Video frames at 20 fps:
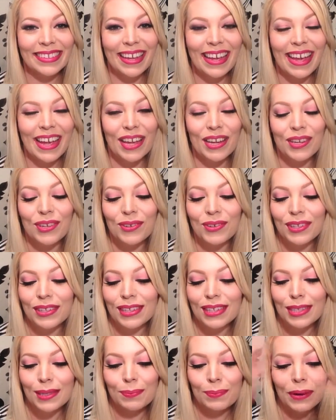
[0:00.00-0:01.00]
And you
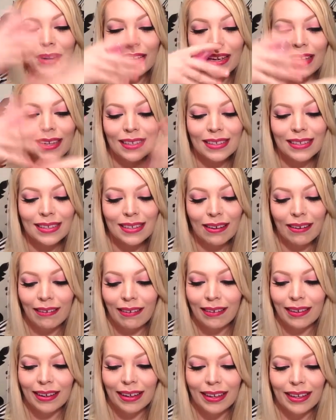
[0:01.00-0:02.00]
can spray it
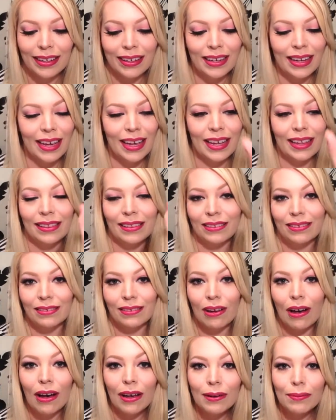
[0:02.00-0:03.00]
on a little
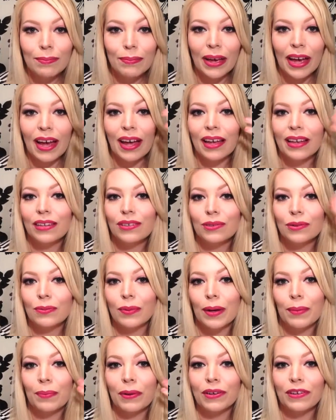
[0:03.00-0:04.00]
cotton pad to
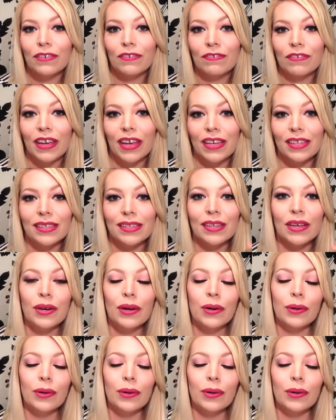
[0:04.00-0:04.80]
wipe on your face,